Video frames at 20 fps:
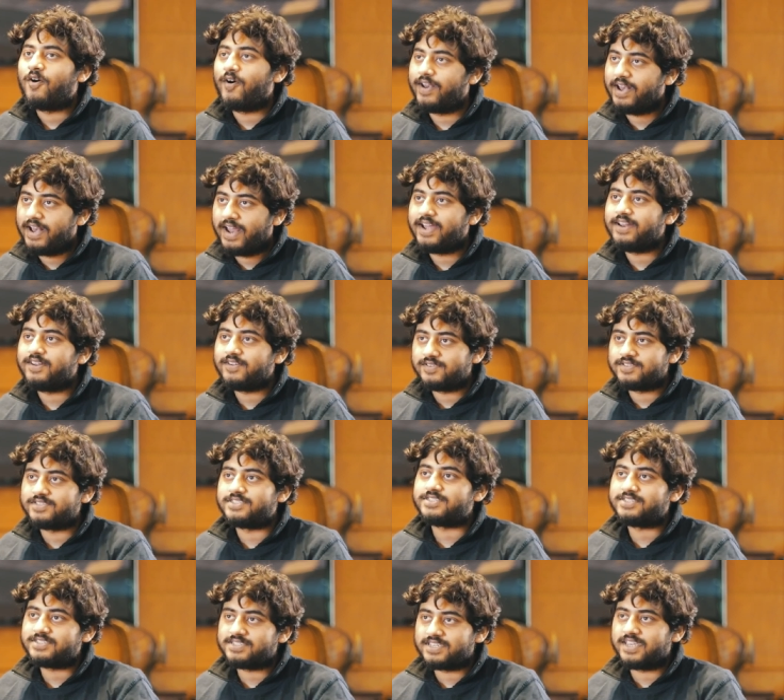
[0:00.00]
online you can
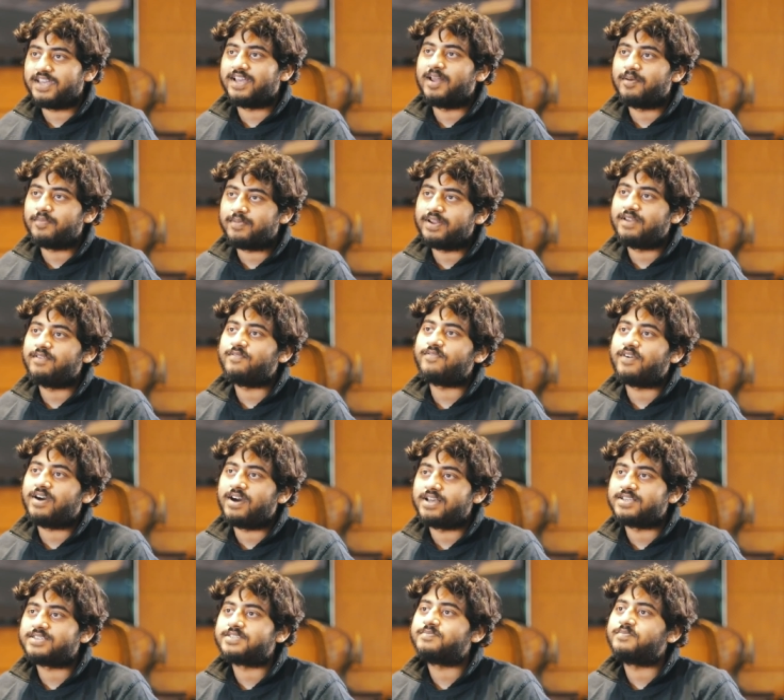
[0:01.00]
just scale up really
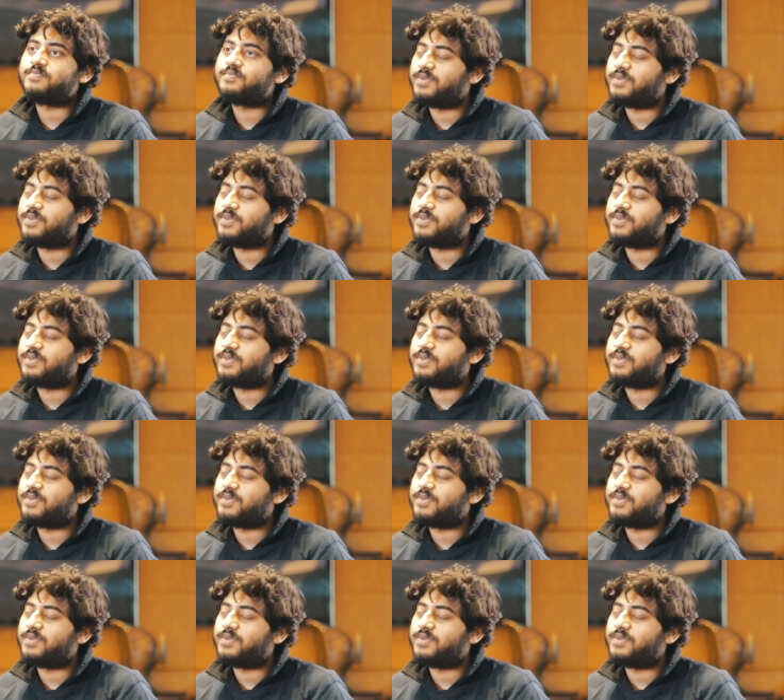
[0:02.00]
fast.